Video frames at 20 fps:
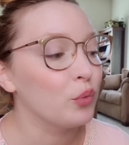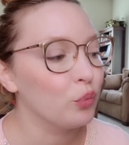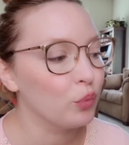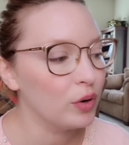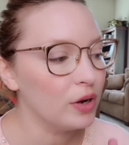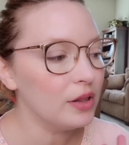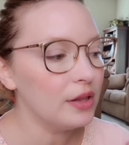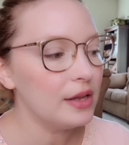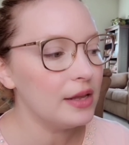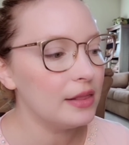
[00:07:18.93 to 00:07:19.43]

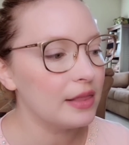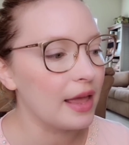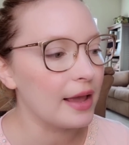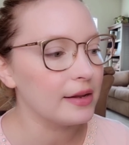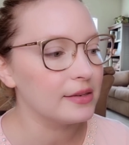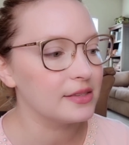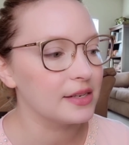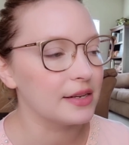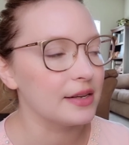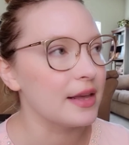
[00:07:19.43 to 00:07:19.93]
really
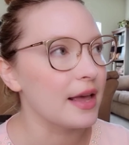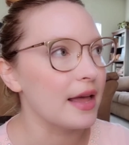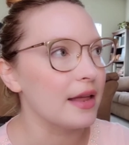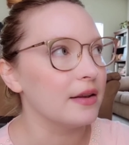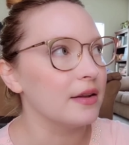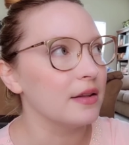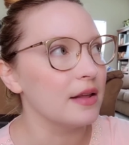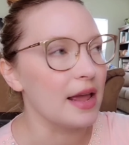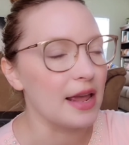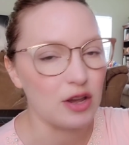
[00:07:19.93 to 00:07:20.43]
like to
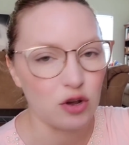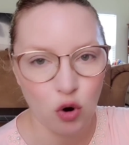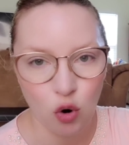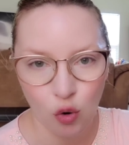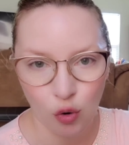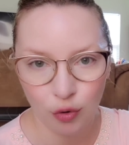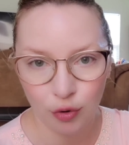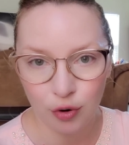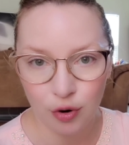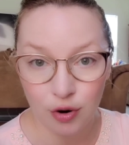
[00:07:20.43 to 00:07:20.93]
get a
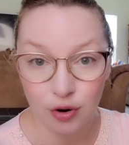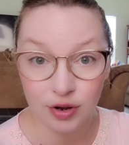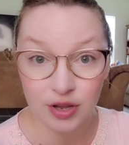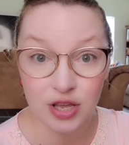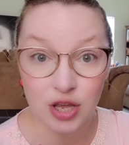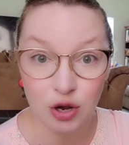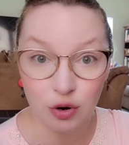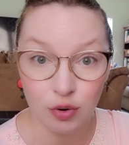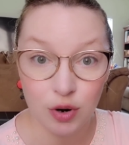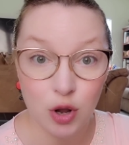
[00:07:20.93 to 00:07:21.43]
corner
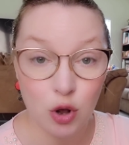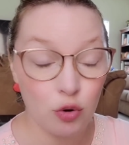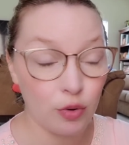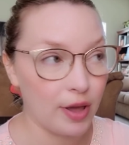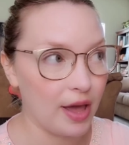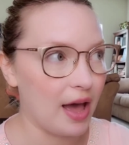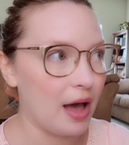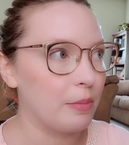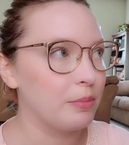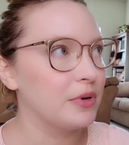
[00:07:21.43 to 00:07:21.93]
curio
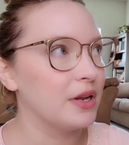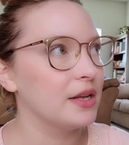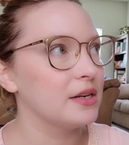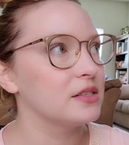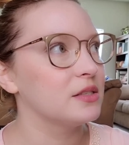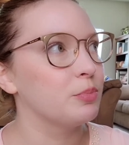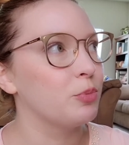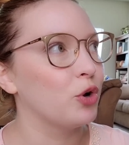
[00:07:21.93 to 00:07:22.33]
cabinet